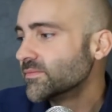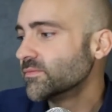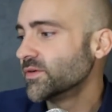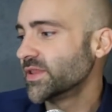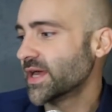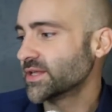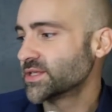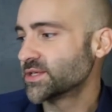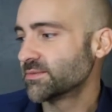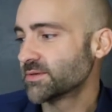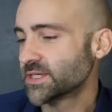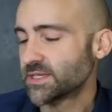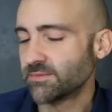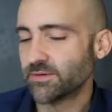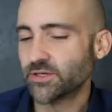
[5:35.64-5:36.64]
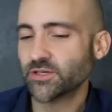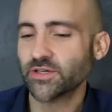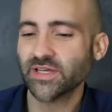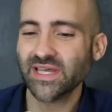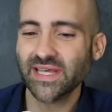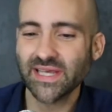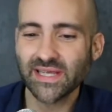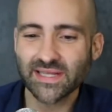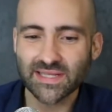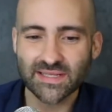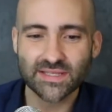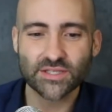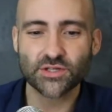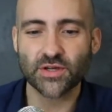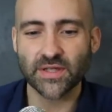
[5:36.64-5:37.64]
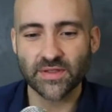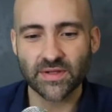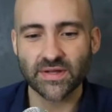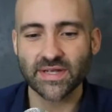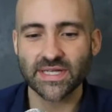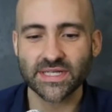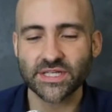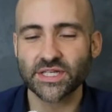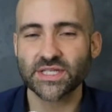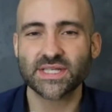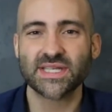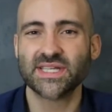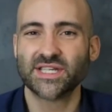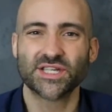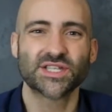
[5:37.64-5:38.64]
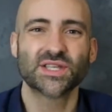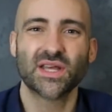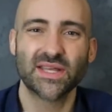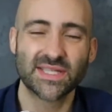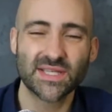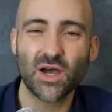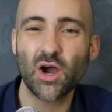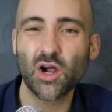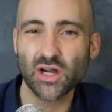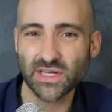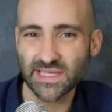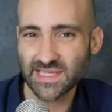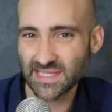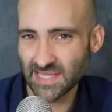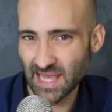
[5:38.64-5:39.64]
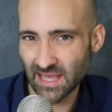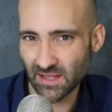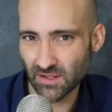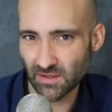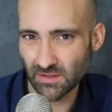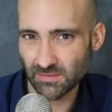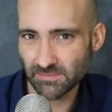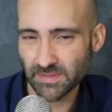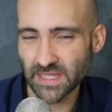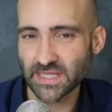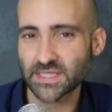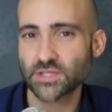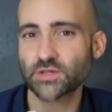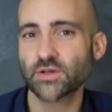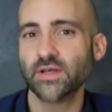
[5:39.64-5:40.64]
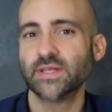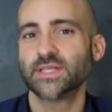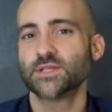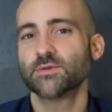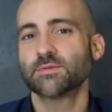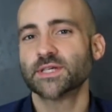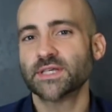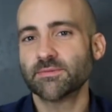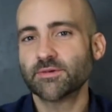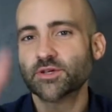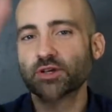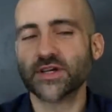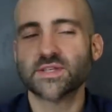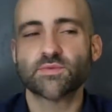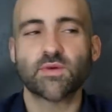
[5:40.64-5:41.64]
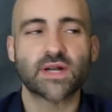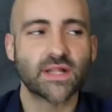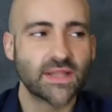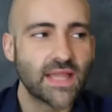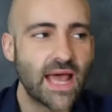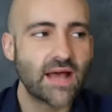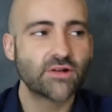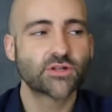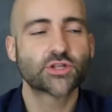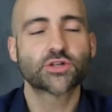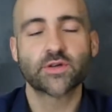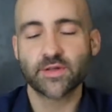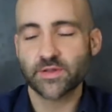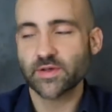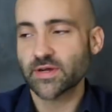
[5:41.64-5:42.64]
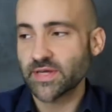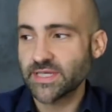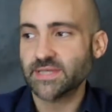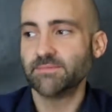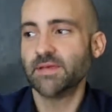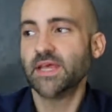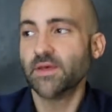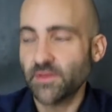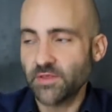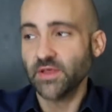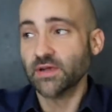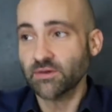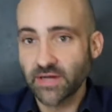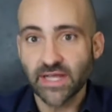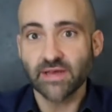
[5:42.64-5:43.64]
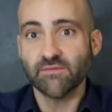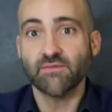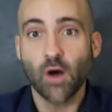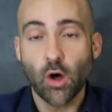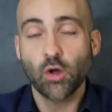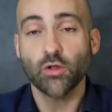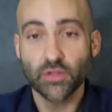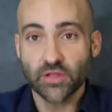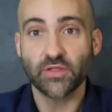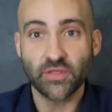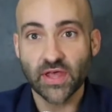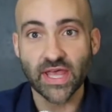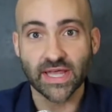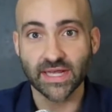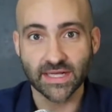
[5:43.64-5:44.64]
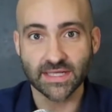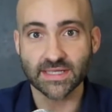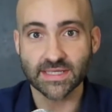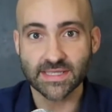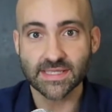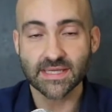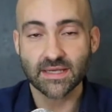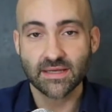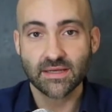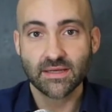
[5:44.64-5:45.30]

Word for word: Without supersymmetry, string theory is it's a hard sell, because supersymmetry is what allows string theory to be a theory of all the things.